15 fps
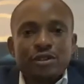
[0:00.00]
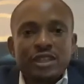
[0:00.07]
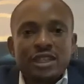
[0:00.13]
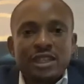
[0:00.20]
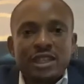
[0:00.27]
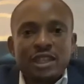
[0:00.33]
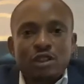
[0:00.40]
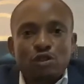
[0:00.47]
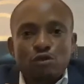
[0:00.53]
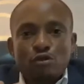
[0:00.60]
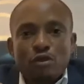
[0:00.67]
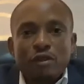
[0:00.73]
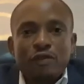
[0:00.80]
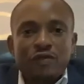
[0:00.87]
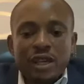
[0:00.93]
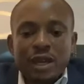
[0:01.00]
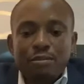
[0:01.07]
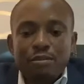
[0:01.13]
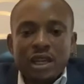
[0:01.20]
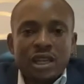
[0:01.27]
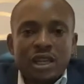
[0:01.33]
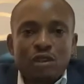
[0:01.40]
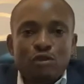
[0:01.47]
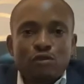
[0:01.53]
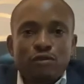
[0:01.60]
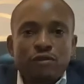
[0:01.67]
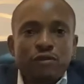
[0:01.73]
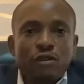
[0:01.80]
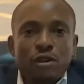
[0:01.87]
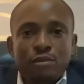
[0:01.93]
the two of them may need to
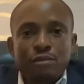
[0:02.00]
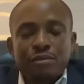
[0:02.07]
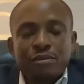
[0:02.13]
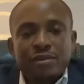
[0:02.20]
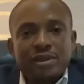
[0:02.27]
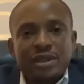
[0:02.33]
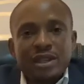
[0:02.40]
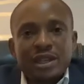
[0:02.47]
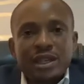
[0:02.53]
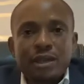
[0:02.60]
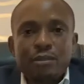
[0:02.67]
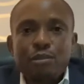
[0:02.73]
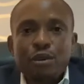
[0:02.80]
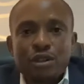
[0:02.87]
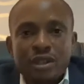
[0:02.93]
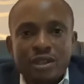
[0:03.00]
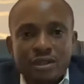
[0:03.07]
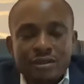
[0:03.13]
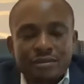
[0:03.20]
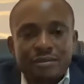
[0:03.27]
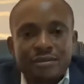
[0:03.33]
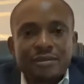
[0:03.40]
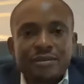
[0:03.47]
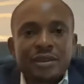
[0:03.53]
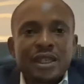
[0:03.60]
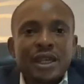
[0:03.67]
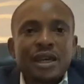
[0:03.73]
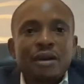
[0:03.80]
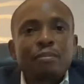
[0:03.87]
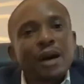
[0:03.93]
form a board.
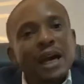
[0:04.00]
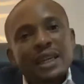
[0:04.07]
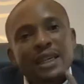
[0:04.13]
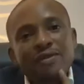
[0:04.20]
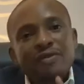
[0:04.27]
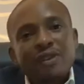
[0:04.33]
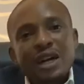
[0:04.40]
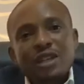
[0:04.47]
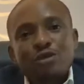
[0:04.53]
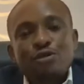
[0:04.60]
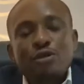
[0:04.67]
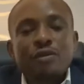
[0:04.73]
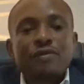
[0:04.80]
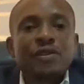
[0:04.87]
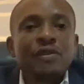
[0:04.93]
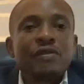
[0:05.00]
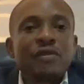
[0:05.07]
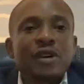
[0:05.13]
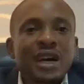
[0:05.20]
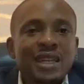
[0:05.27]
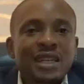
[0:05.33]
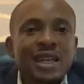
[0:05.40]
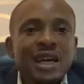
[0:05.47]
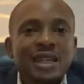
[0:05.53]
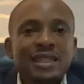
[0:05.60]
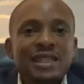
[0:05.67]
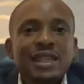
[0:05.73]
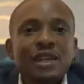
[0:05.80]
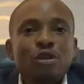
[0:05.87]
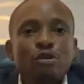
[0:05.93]
By the virtue of the fact that
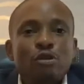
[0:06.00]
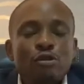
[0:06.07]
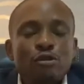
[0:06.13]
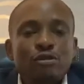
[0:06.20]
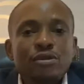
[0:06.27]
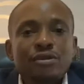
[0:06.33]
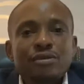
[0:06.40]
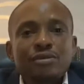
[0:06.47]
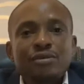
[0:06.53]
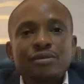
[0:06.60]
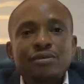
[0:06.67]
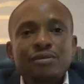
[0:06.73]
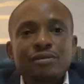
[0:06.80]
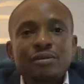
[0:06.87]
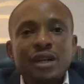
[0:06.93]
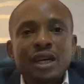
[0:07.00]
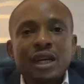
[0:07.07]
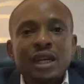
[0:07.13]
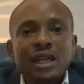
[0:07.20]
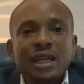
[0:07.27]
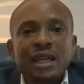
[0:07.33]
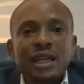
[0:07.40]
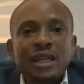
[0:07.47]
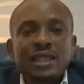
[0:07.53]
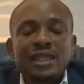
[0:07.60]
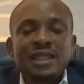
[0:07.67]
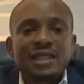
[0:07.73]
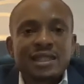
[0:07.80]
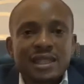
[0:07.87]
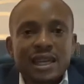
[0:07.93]
they own the
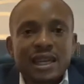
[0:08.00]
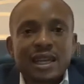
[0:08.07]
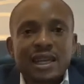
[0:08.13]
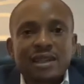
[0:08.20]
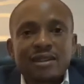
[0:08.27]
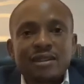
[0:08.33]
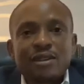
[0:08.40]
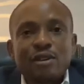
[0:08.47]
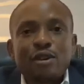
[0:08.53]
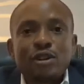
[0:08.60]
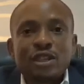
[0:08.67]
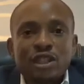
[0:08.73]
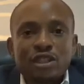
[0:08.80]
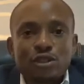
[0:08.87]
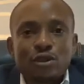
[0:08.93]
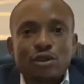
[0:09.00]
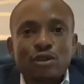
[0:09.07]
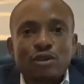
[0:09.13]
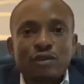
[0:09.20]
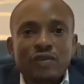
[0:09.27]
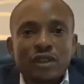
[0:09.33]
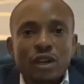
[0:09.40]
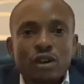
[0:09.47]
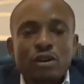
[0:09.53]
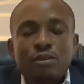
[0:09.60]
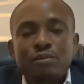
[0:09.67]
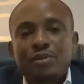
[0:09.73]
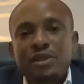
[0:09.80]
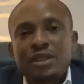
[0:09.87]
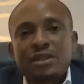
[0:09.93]
stake or the stock of the
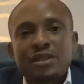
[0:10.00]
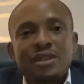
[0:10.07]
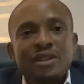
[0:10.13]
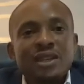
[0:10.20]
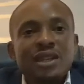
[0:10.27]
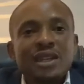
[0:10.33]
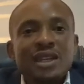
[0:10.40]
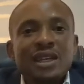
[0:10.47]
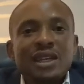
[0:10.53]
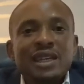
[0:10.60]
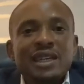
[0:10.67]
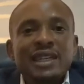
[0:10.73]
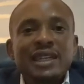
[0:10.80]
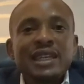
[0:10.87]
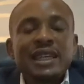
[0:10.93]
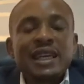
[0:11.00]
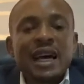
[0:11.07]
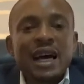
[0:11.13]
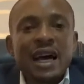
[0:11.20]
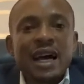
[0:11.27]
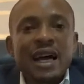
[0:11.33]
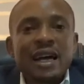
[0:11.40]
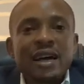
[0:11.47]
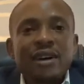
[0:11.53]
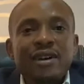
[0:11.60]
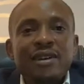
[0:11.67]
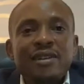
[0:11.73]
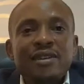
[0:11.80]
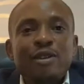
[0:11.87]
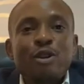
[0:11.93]
company, they are
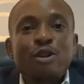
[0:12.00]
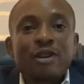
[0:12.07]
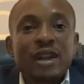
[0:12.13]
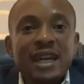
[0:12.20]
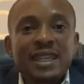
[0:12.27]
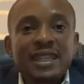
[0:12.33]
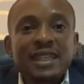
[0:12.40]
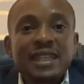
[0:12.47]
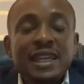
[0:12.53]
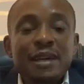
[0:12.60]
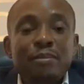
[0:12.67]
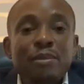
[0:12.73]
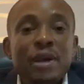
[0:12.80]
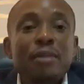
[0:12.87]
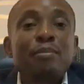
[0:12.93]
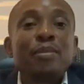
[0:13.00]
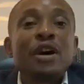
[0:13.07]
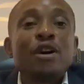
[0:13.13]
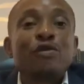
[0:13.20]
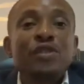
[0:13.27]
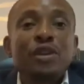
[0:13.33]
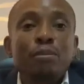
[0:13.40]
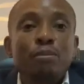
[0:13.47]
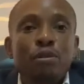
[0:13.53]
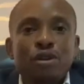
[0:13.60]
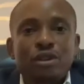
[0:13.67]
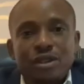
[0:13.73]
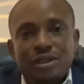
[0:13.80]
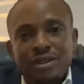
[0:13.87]
already a member of the board.